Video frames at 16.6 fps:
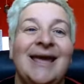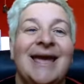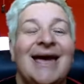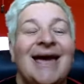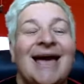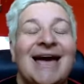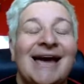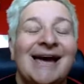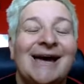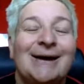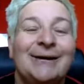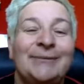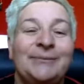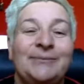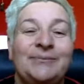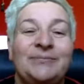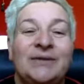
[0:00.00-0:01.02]

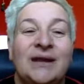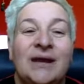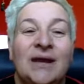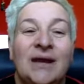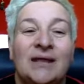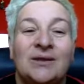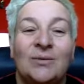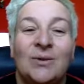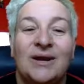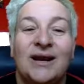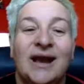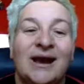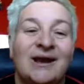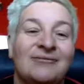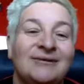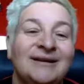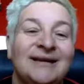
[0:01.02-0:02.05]
The one
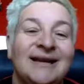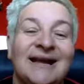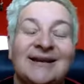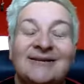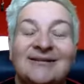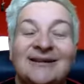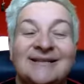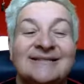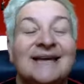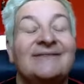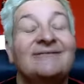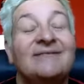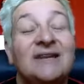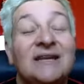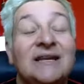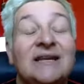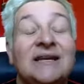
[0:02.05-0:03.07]
I really like are things like
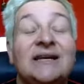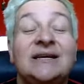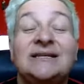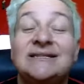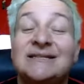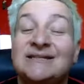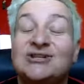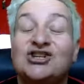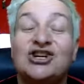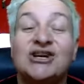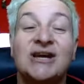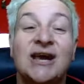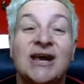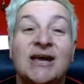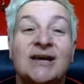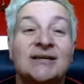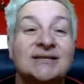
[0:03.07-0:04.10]
vanilla,
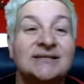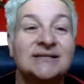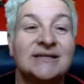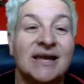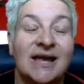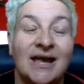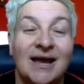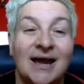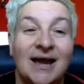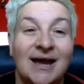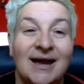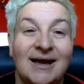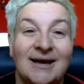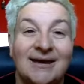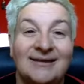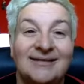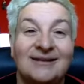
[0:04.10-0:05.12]
citrus,
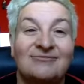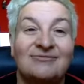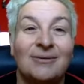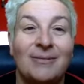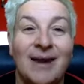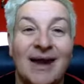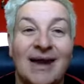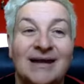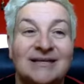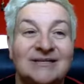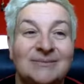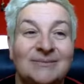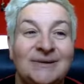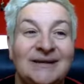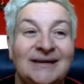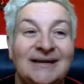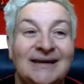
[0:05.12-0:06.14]
that remind
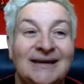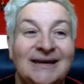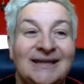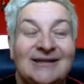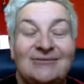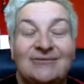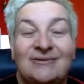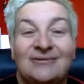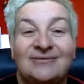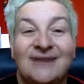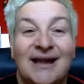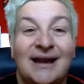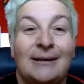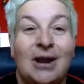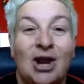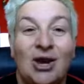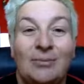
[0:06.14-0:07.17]
me either of
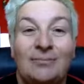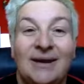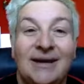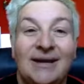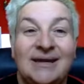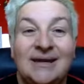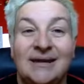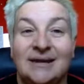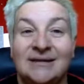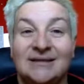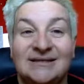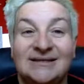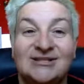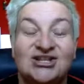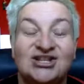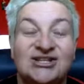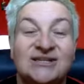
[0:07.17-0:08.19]
like home baking and
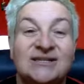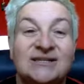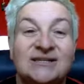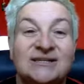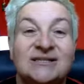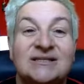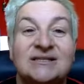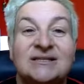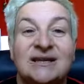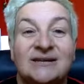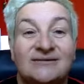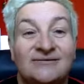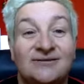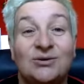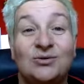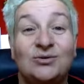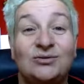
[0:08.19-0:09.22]
deliciousness and
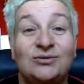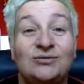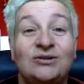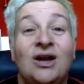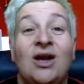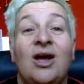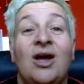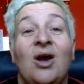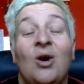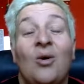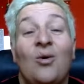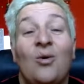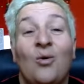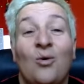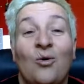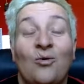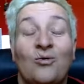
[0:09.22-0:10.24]
food,
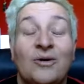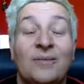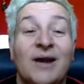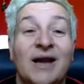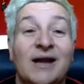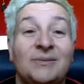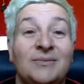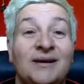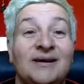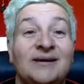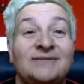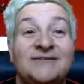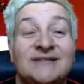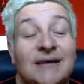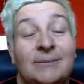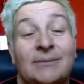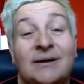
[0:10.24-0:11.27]
or remind me of
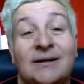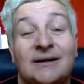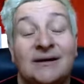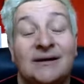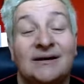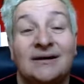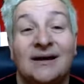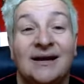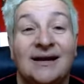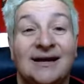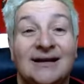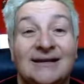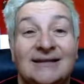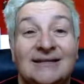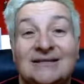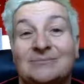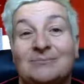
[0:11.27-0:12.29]
summer and